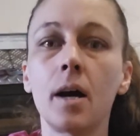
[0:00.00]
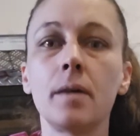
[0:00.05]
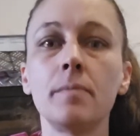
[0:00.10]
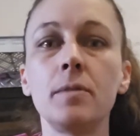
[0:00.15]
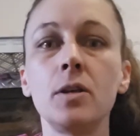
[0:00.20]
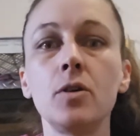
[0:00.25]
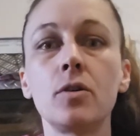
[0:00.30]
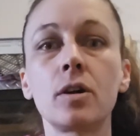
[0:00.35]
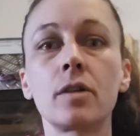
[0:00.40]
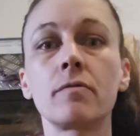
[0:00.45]

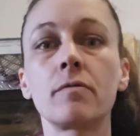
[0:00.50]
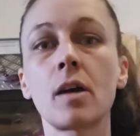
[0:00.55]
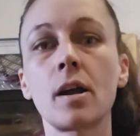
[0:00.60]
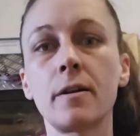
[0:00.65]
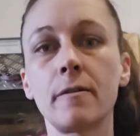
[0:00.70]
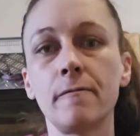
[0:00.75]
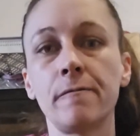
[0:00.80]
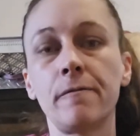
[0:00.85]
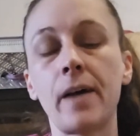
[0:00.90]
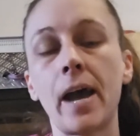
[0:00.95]
You can
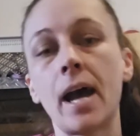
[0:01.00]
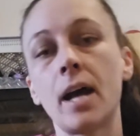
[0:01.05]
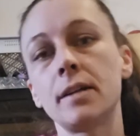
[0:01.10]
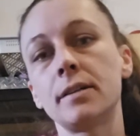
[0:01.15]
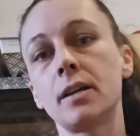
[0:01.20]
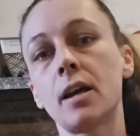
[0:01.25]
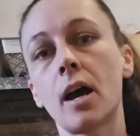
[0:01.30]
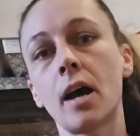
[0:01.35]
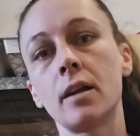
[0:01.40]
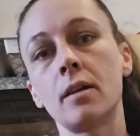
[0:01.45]
run a
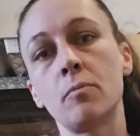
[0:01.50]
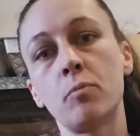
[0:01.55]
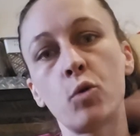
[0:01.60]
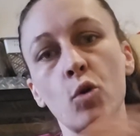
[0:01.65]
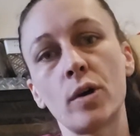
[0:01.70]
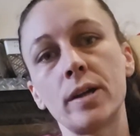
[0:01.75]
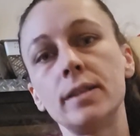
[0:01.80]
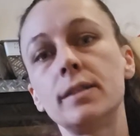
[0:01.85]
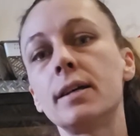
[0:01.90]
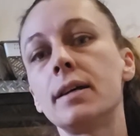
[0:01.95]
fan kind of
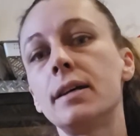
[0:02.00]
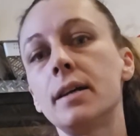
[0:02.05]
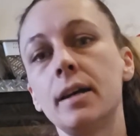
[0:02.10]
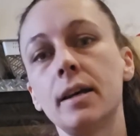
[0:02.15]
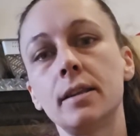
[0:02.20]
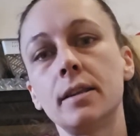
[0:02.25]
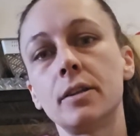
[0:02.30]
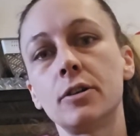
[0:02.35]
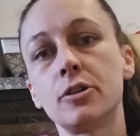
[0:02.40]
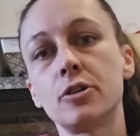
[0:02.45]
pointed
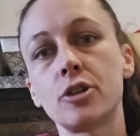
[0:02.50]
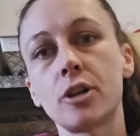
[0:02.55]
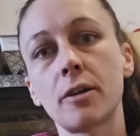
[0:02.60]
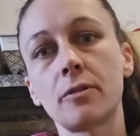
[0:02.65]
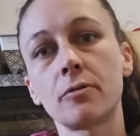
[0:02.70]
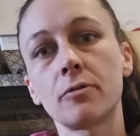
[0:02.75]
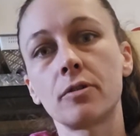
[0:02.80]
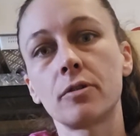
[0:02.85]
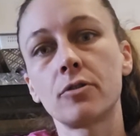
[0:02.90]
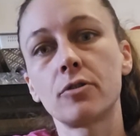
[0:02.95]
in their
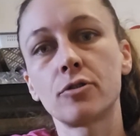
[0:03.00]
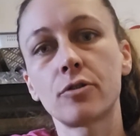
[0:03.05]
general